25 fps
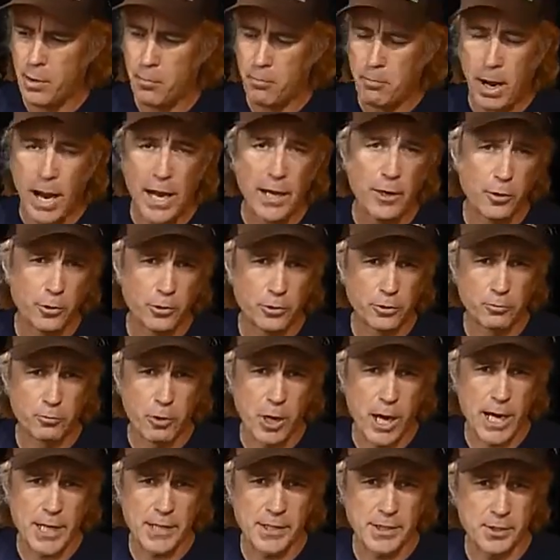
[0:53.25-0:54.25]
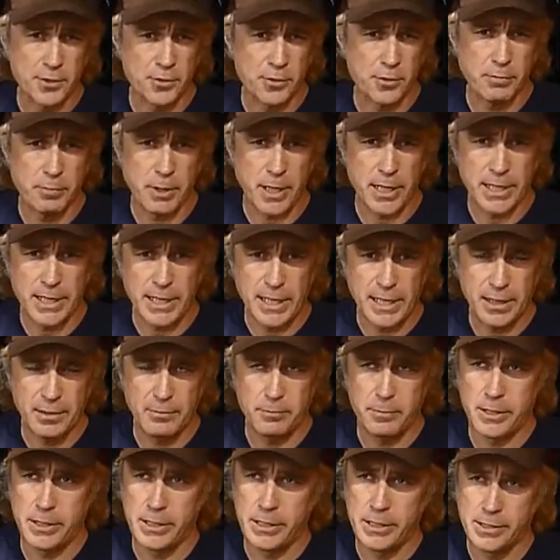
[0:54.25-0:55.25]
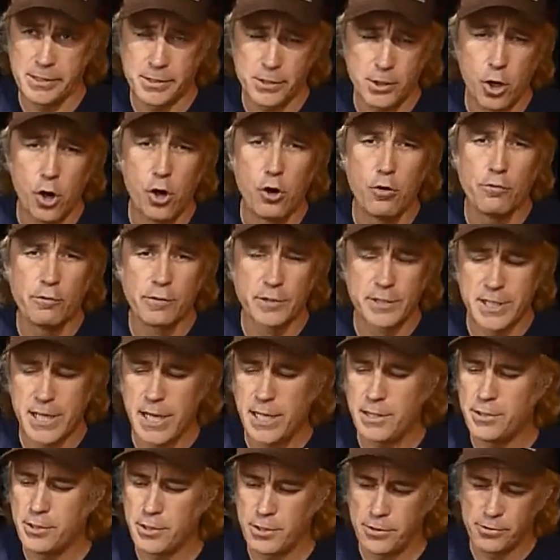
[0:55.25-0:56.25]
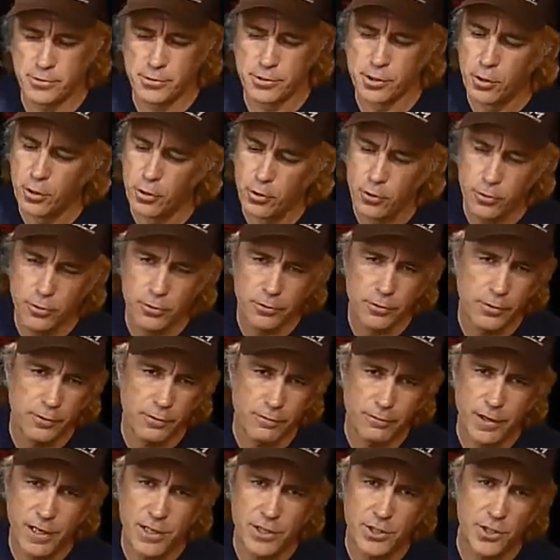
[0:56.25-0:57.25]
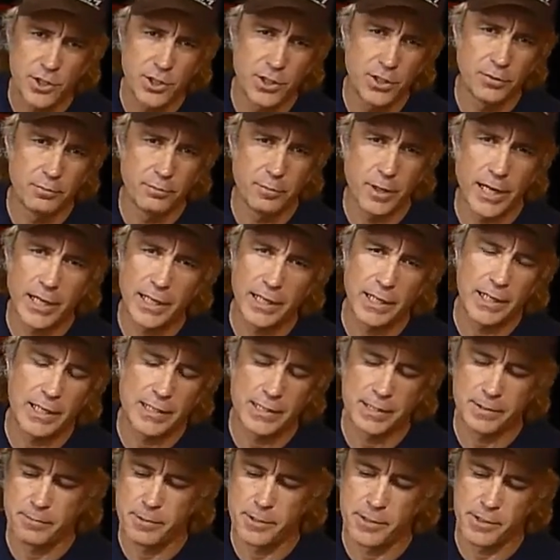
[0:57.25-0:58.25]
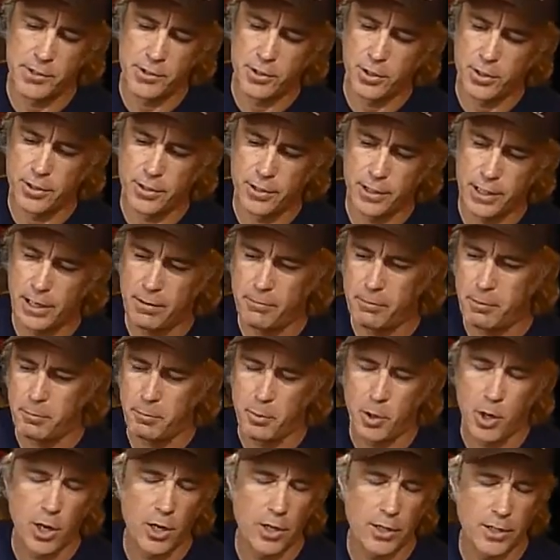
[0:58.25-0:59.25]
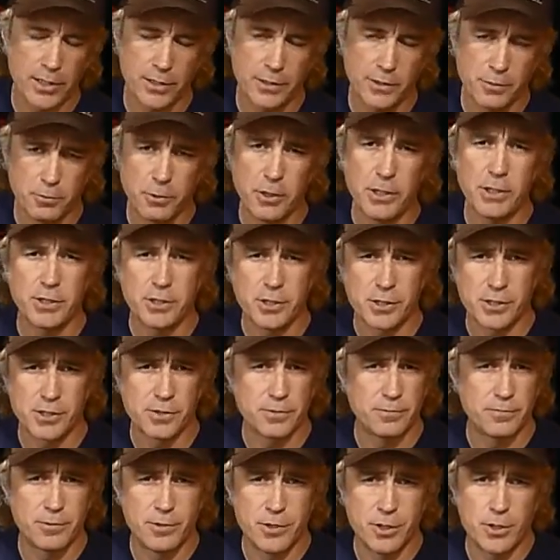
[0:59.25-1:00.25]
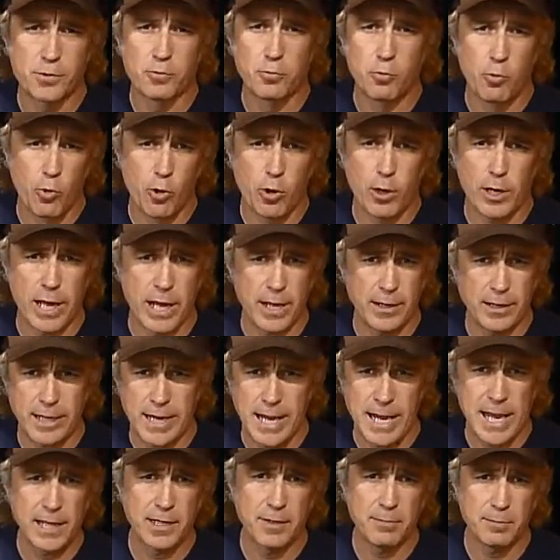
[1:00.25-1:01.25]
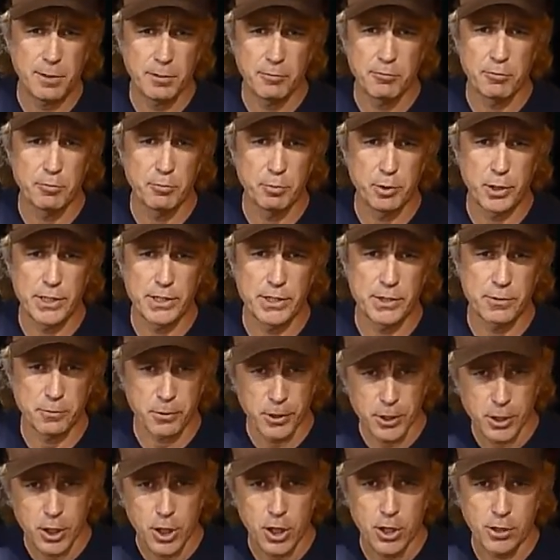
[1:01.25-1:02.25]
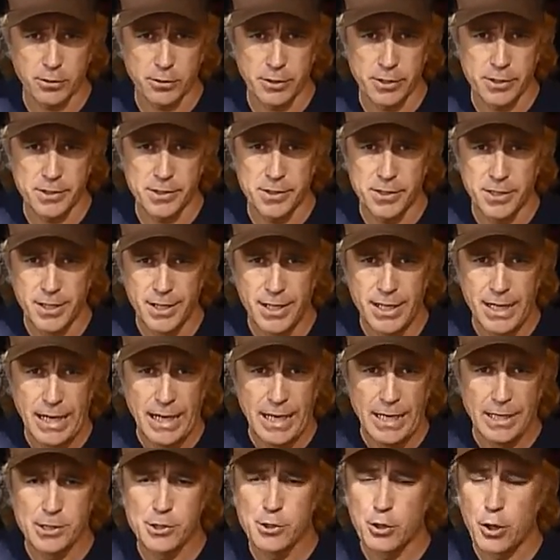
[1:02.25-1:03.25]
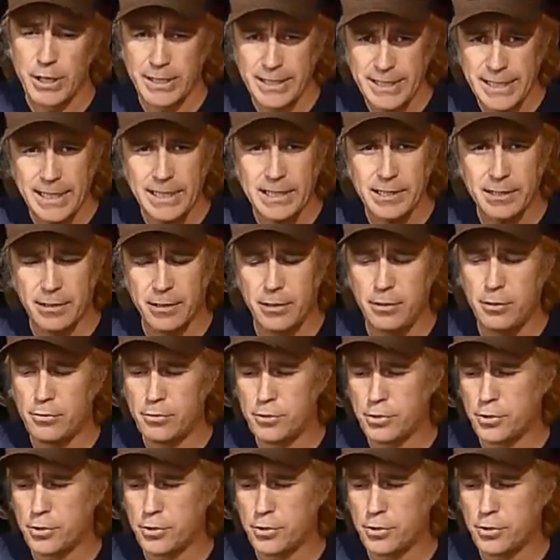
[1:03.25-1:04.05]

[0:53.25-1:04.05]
My old Arai street bike helmet is over 10 years old. The face shield mechanism has started to come apart, and it's really just worn out. It had to be replaced regardless, so I needed a new